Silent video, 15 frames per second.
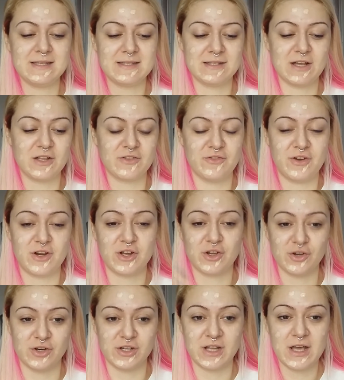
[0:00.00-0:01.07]
is not very
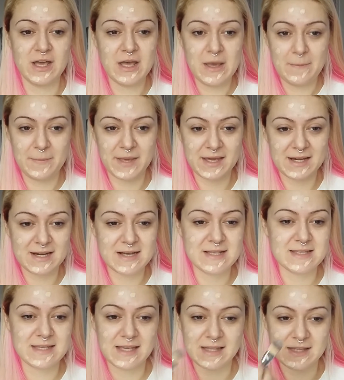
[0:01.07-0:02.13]
good
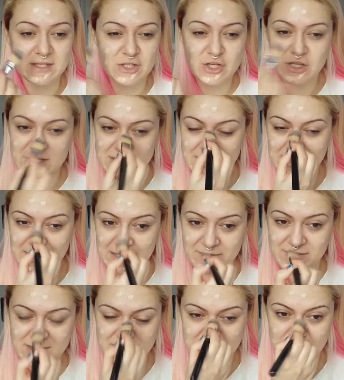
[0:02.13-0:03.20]
because it just
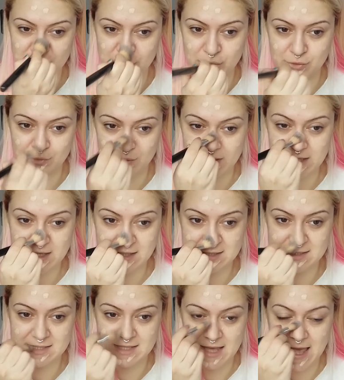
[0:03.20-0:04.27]
leaves
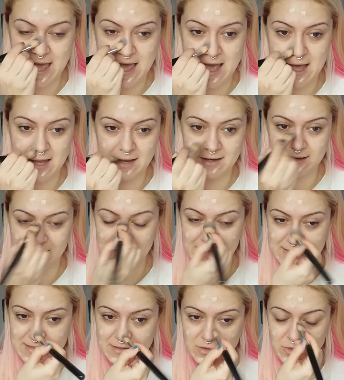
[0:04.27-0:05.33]
streaks and
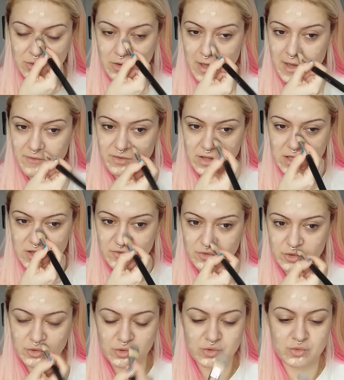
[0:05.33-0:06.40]
you don't have a lot of
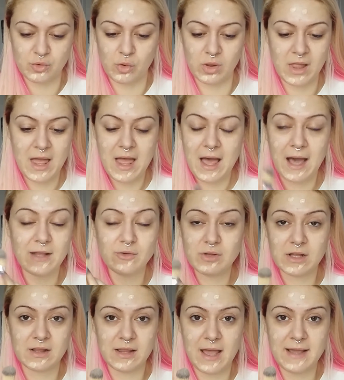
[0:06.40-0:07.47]
control. I do
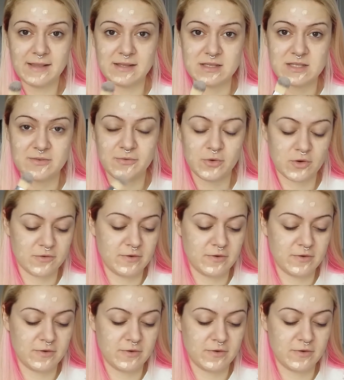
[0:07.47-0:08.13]
not like this for